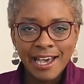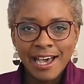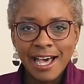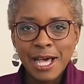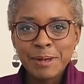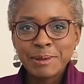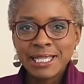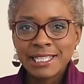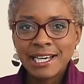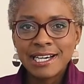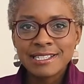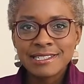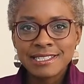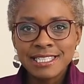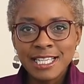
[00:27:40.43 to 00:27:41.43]
I mean, I
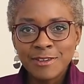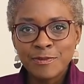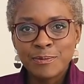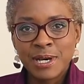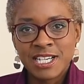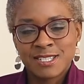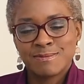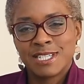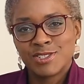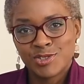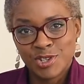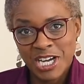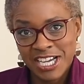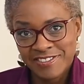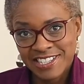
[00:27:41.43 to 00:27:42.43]
didn't even pass my
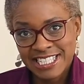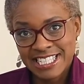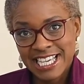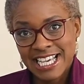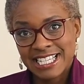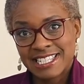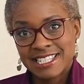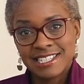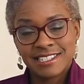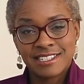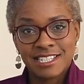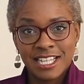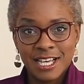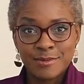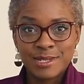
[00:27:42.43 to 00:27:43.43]
driving test
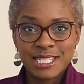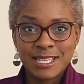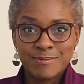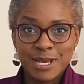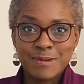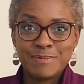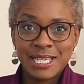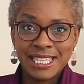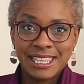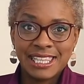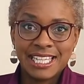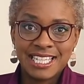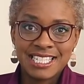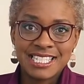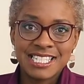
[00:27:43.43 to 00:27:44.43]
until I was in my
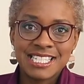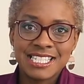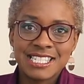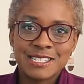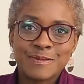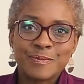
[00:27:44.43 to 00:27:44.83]
mid-30s.